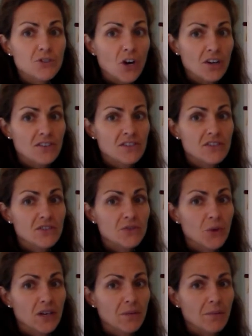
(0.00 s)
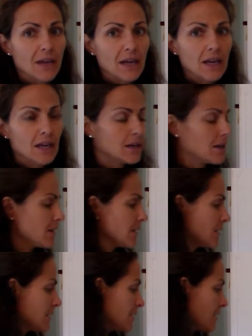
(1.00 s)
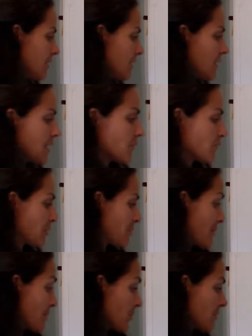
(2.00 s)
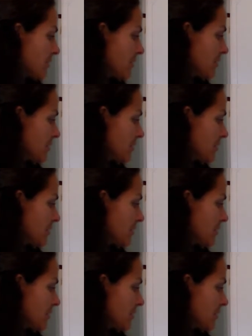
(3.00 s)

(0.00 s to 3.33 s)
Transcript: jars this is going to make. I don't remember.